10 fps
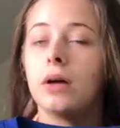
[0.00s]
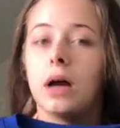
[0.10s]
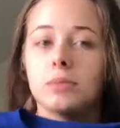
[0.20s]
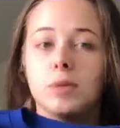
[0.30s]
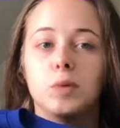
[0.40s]

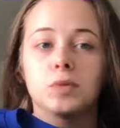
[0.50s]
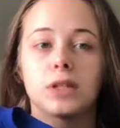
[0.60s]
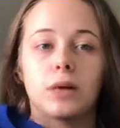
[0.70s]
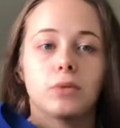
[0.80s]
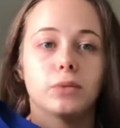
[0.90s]
and my mum was
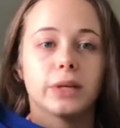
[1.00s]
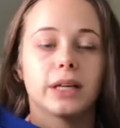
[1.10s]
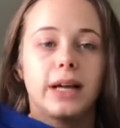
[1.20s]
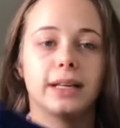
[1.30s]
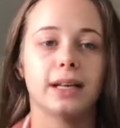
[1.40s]
like, well, we can
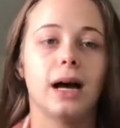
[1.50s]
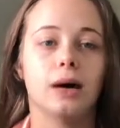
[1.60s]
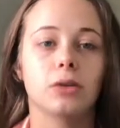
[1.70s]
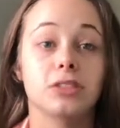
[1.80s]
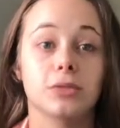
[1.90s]
get it
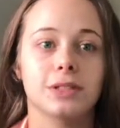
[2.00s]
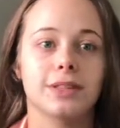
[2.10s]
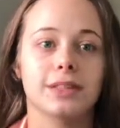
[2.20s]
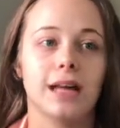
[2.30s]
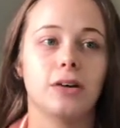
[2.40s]
now, because it was in
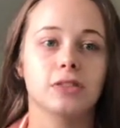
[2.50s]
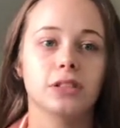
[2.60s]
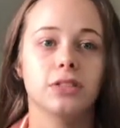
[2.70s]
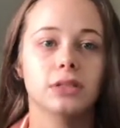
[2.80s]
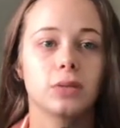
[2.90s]
the sale, so
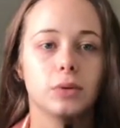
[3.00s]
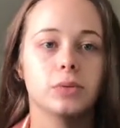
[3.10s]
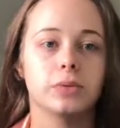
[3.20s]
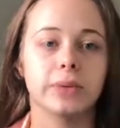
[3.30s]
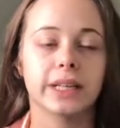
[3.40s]
she was like, well,
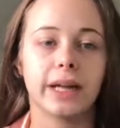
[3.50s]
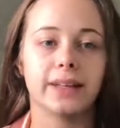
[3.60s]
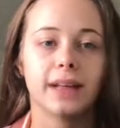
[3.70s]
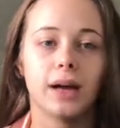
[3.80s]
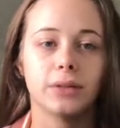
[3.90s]
we can get
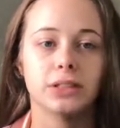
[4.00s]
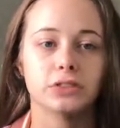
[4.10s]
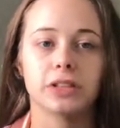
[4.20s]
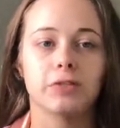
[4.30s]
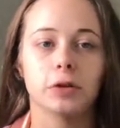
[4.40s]
it now, and I'll
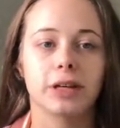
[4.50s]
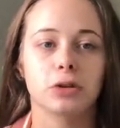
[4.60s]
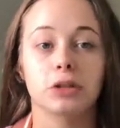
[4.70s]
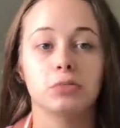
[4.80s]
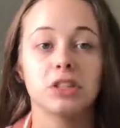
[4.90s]
just give you it at
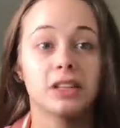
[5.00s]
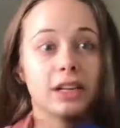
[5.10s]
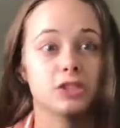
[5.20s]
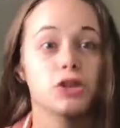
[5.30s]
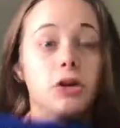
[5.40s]
Christmas, and I
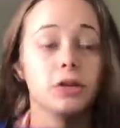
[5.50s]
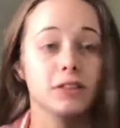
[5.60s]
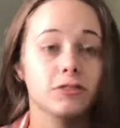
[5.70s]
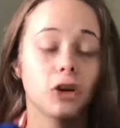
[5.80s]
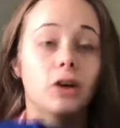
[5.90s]
totally
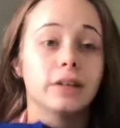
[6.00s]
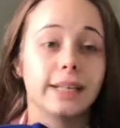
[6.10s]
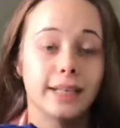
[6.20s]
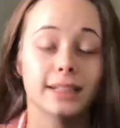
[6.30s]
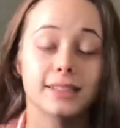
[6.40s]
forgot
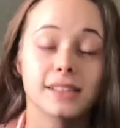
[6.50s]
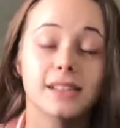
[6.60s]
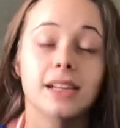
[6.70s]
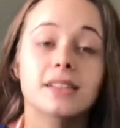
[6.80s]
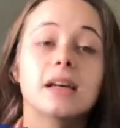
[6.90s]
it existed.